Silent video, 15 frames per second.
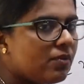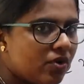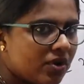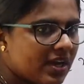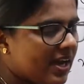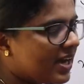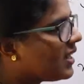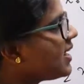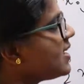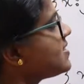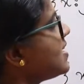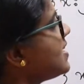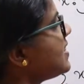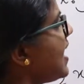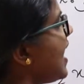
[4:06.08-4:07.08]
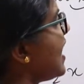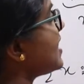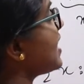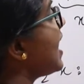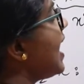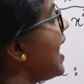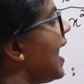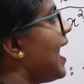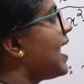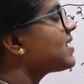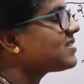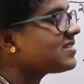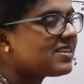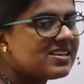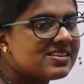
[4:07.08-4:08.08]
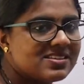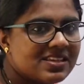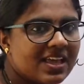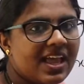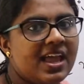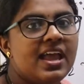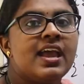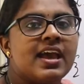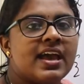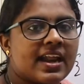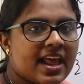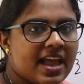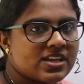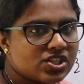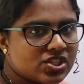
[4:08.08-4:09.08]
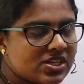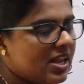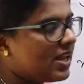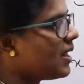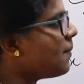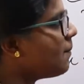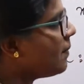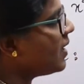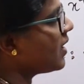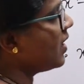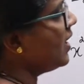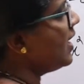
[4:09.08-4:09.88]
more condition, that x is a rational number.